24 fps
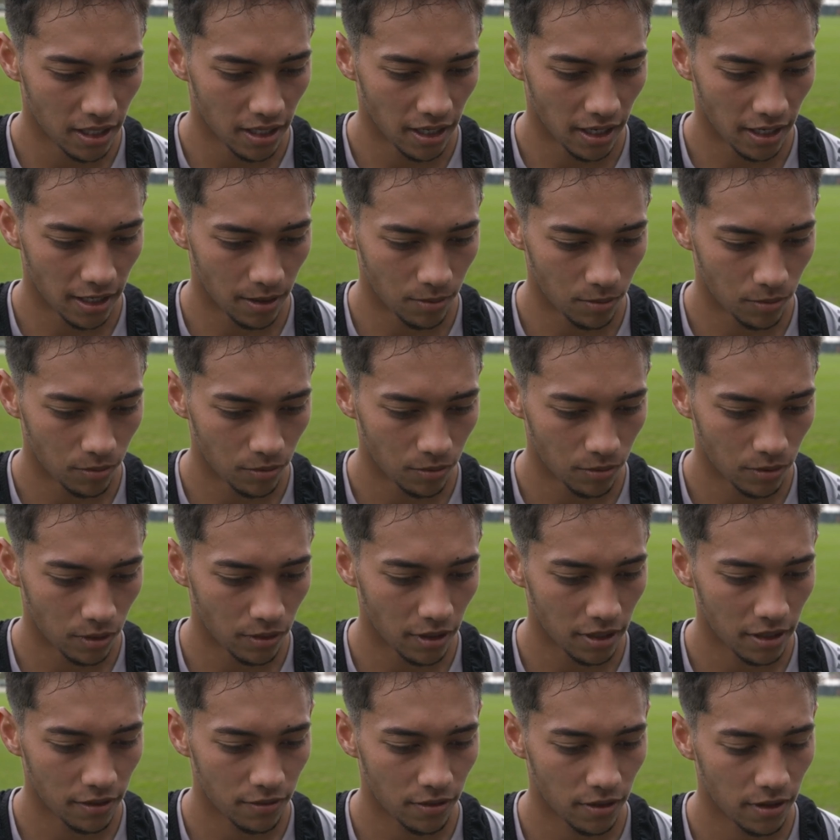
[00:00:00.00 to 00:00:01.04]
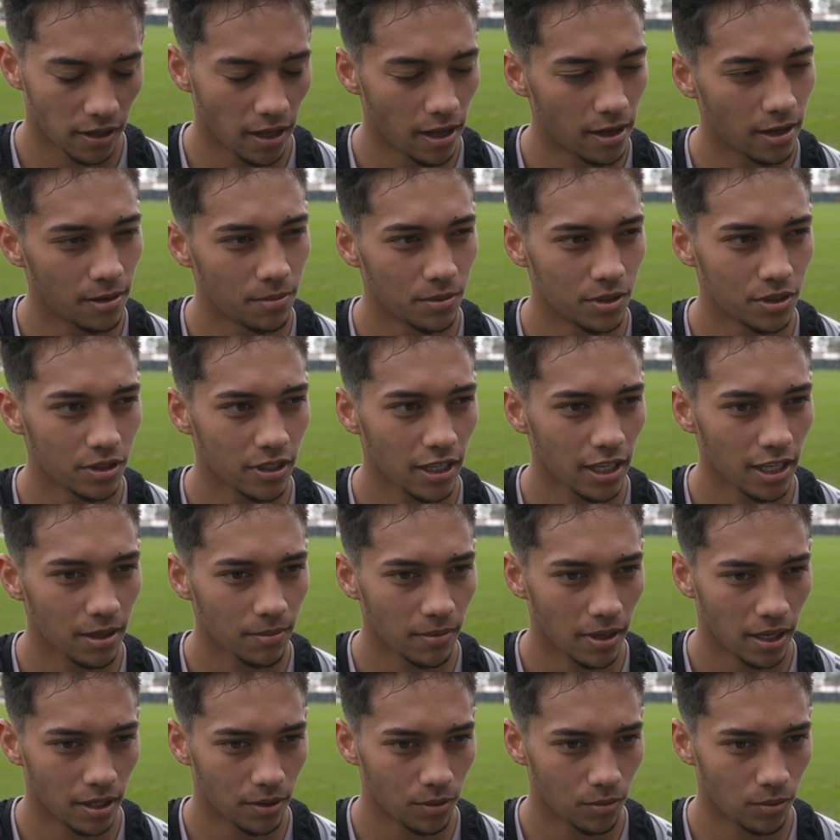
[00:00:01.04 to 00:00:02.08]
and we're ready for the LMU game,
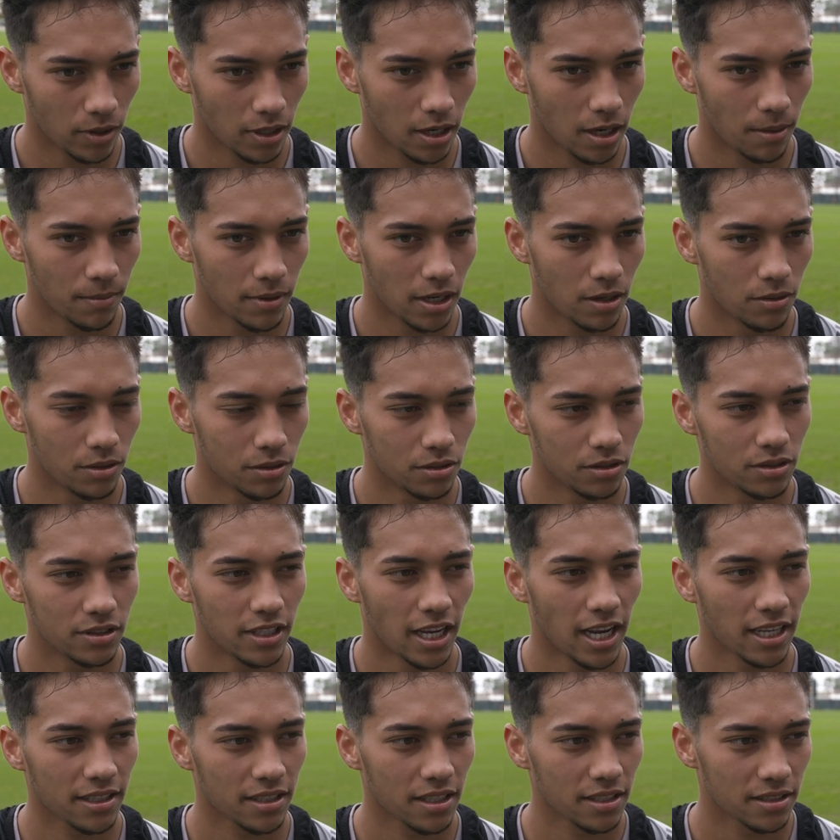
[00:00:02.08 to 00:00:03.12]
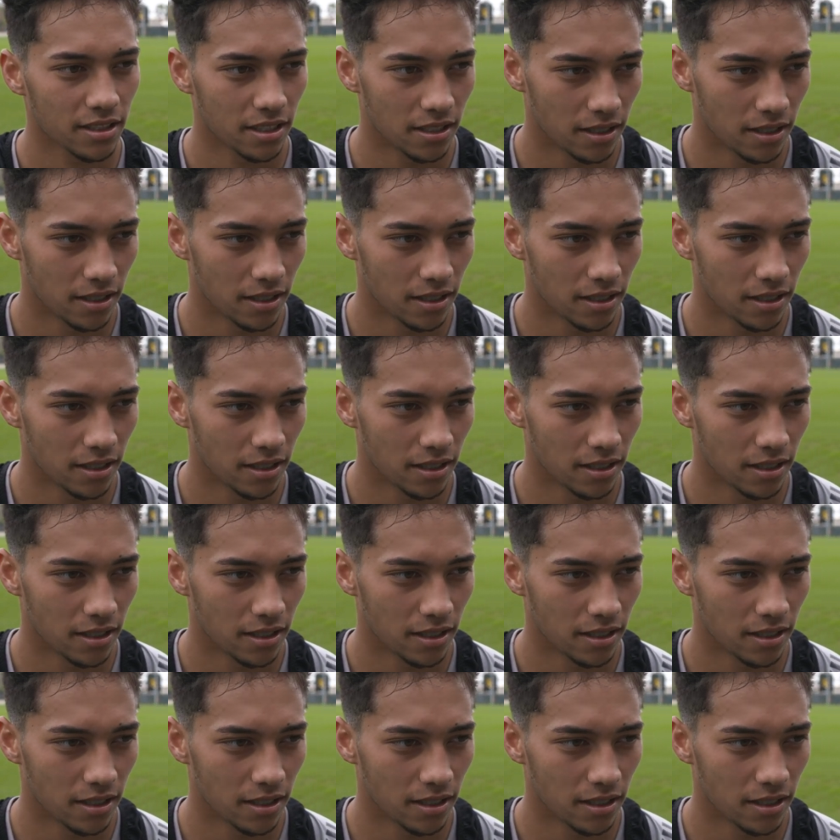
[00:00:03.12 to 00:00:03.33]
and we're coming out with new tactics,